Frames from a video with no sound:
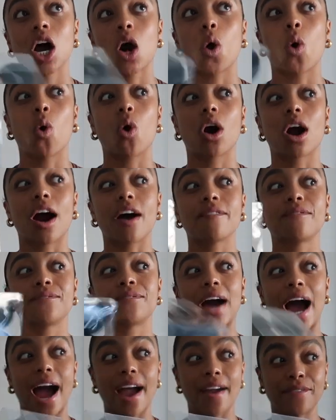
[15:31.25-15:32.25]
or a
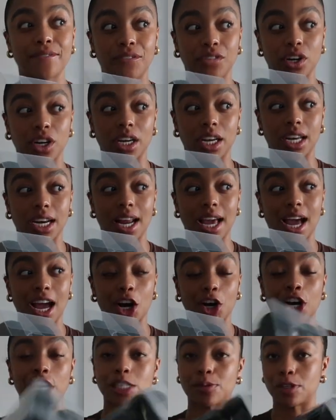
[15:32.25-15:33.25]
5-foot
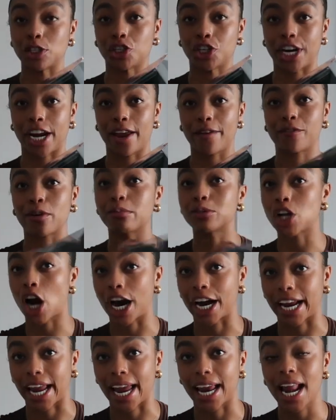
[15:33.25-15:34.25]
Christmas tree from
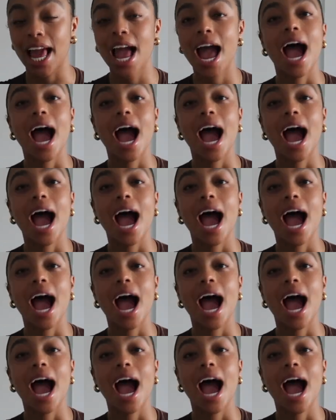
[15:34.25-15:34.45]
Target.